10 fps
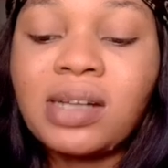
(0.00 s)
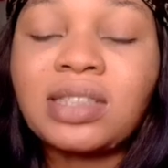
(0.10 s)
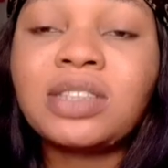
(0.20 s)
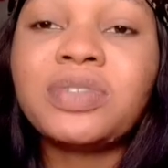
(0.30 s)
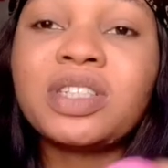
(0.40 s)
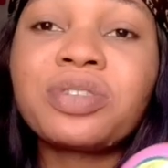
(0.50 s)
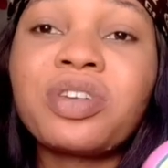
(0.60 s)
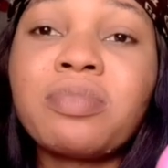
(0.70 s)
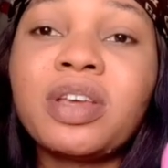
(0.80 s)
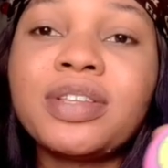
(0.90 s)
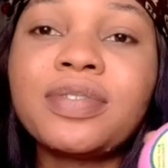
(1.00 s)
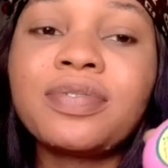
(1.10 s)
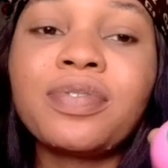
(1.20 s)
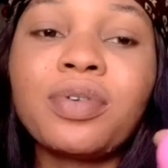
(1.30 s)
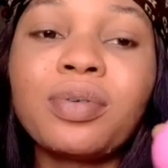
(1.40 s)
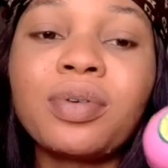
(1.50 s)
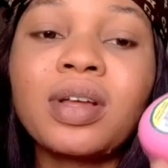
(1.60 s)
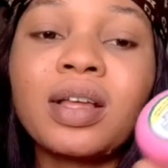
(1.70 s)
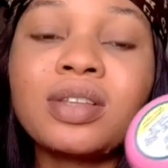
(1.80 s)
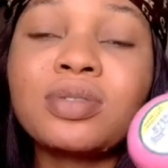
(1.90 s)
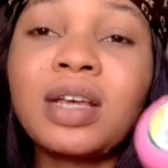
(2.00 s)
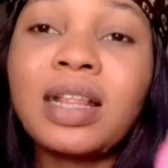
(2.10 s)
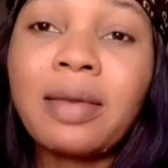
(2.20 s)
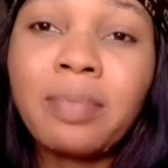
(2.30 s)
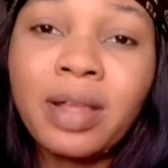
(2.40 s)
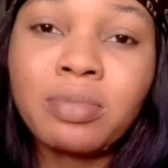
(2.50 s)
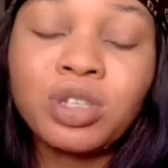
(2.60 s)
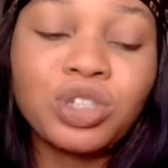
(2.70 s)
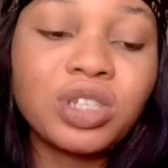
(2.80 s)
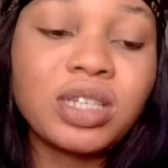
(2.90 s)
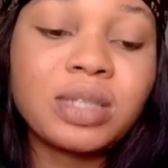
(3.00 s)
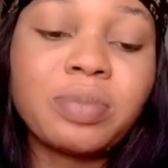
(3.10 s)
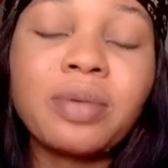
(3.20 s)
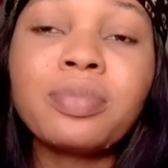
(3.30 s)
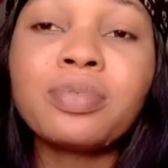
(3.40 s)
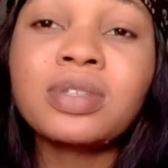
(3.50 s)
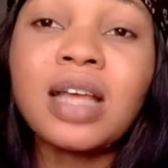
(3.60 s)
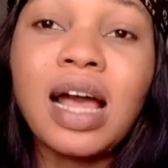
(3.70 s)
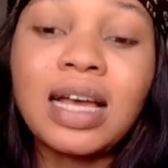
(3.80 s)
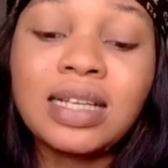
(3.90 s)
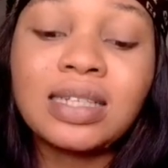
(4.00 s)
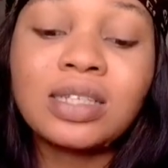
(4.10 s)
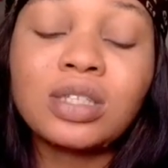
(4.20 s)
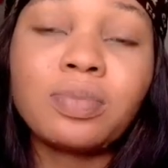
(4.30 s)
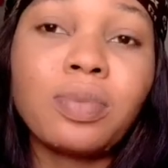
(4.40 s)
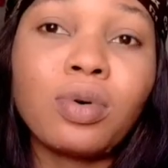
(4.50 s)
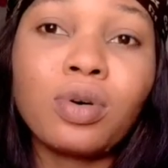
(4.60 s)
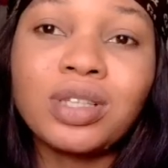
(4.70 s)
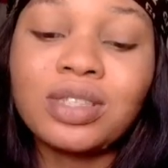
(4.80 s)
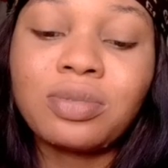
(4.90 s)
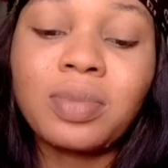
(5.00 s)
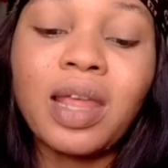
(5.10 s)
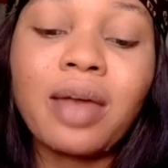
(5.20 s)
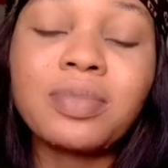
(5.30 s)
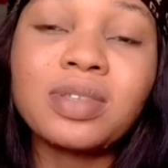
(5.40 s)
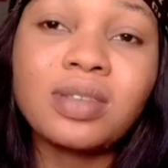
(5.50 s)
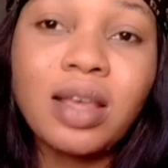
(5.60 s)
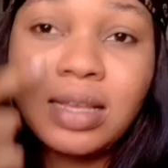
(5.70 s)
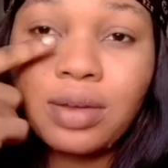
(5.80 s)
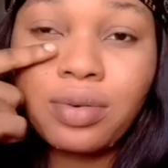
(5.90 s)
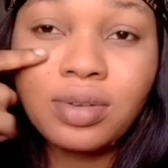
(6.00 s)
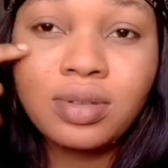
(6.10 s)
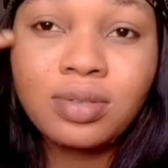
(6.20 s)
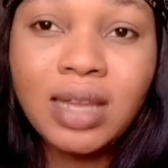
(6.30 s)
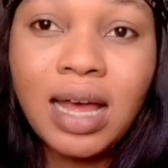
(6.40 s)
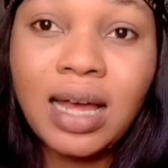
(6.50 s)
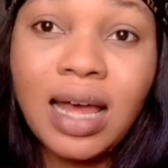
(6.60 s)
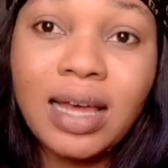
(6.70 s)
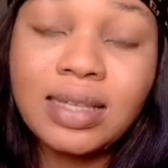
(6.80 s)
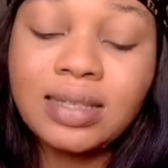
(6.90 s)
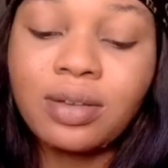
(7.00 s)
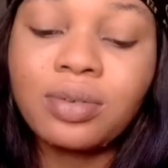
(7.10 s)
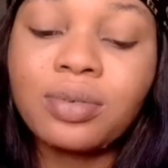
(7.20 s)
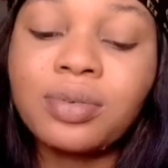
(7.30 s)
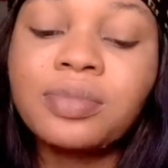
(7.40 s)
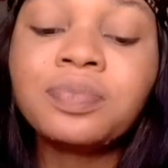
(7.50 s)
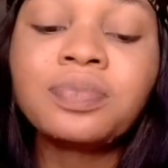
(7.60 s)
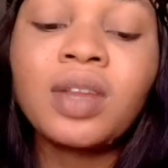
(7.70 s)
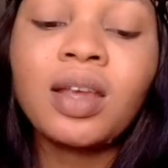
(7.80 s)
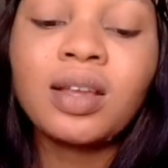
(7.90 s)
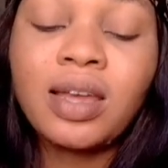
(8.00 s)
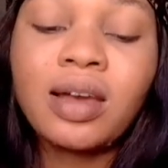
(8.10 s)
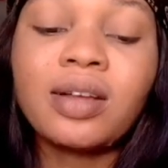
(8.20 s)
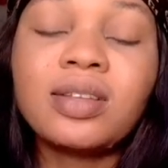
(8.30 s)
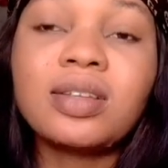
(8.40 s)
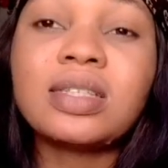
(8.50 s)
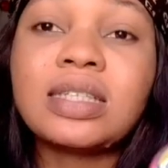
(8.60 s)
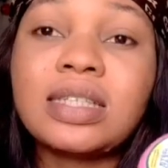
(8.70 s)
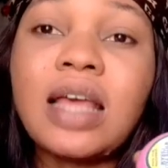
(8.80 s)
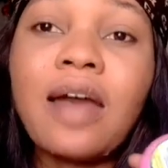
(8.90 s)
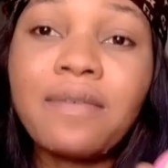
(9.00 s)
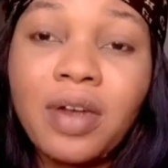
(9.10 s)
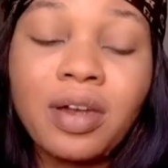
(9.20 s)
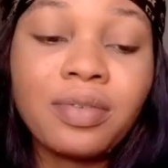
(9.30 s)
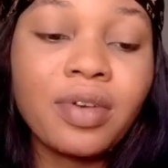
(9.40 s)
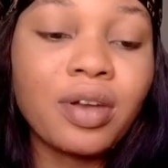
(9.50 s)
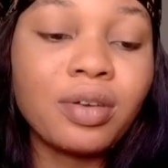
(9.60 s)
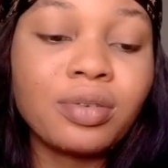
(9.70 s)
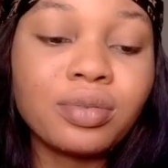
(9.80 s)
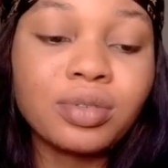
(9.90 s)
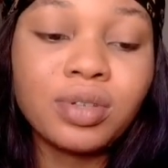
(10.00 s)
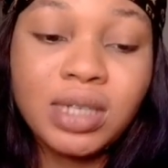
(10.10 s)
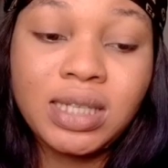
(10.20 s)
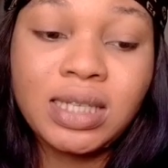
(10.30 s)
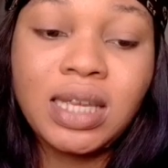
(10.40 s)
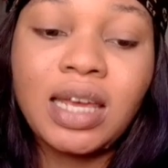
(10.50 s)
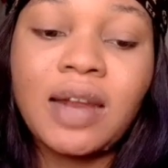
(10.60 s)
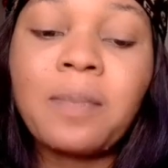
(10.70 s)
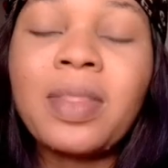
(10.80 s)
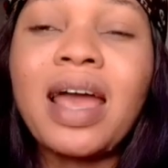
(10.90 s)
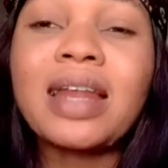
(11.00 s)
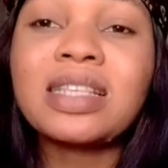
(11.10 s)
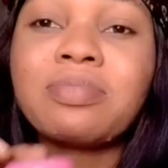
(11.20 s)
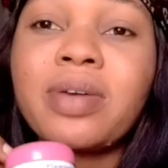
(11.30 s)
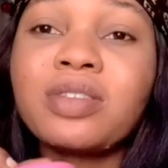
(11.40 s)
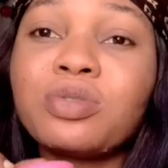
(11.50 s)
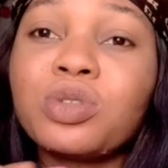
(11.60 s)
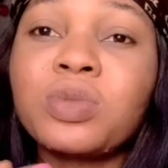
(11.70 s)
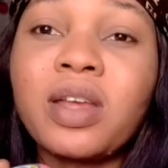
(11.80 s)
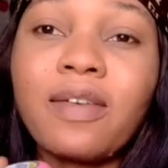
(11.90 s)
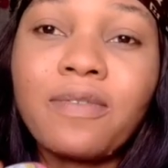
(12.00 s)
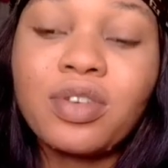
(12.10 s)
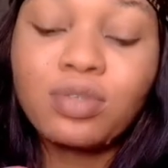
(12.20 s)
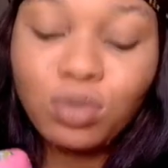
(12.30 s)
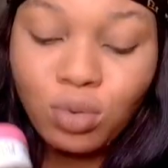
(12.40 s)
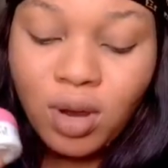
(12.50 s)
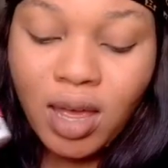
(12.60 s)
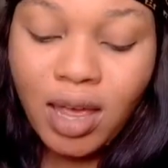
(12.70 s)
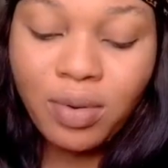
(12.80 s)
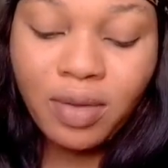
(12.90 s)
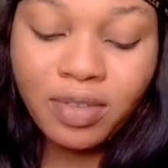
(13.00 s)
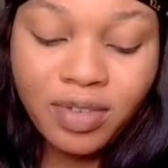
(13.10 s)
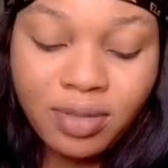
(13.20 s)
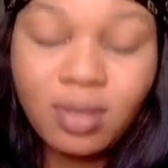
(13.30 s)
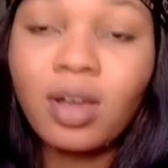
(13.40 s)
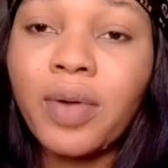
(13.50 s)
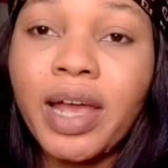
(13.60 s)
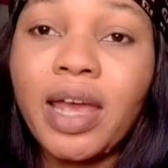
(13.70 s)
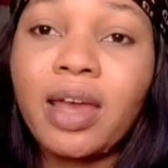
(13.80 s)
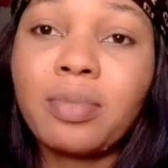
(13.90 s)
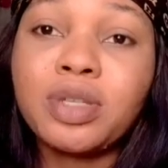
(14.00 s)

And this face cream is for, it's to clear blemishes, pimples, acne, spots, sometimes dark eye circle. Yeah, this is very, very good on the skin, and it's best used with our face toner. I don't have the face toner right here.